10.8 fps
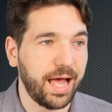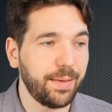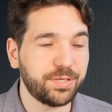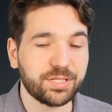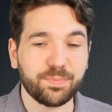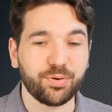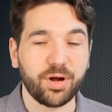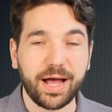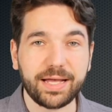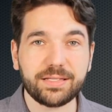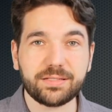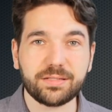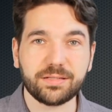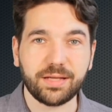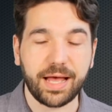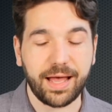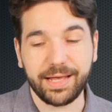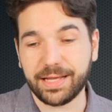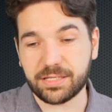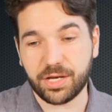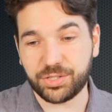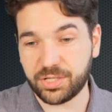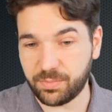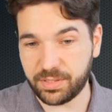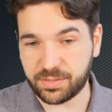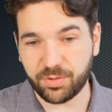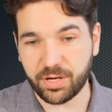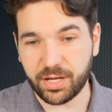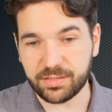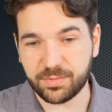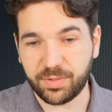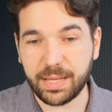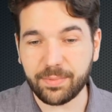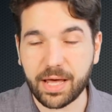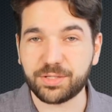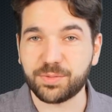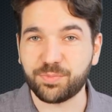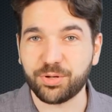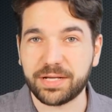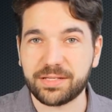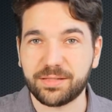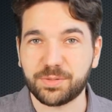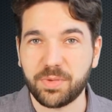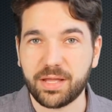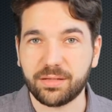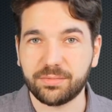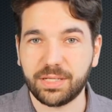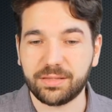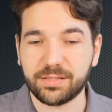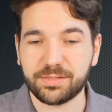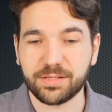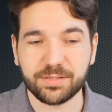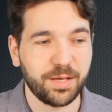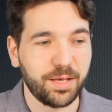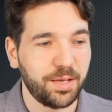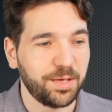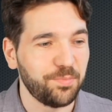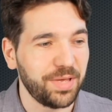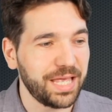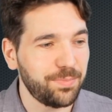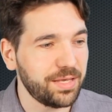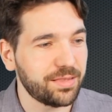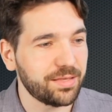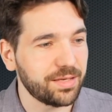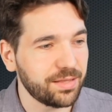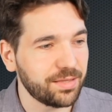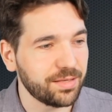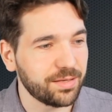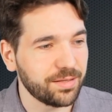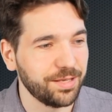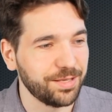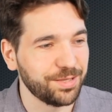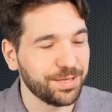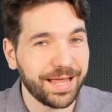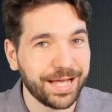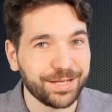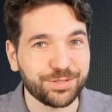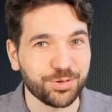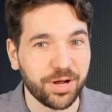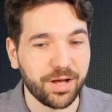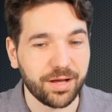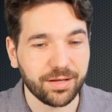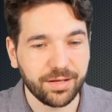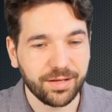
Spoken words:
I'm surprised. I guess I shouldn't be surprised, but I'm kind of surprised that this made it, that this is maybe the last straw.